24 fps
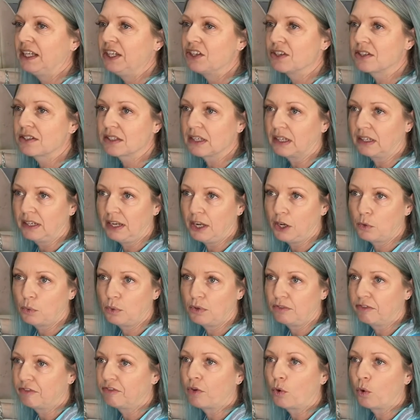just a liquid
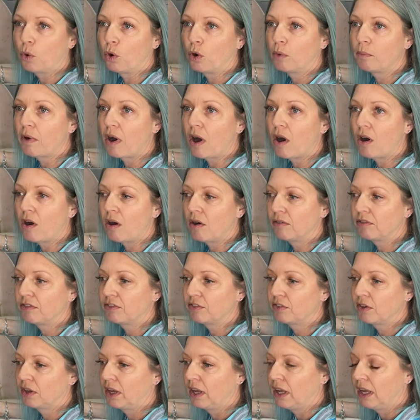form of
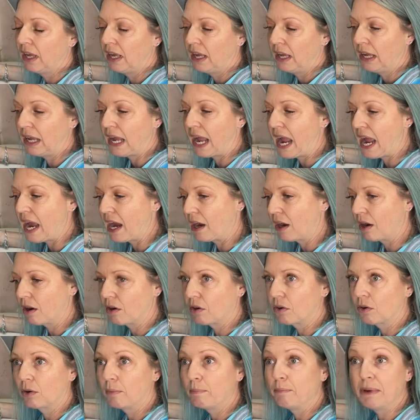
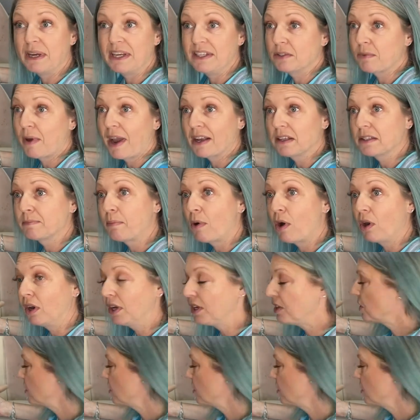our beeswax polish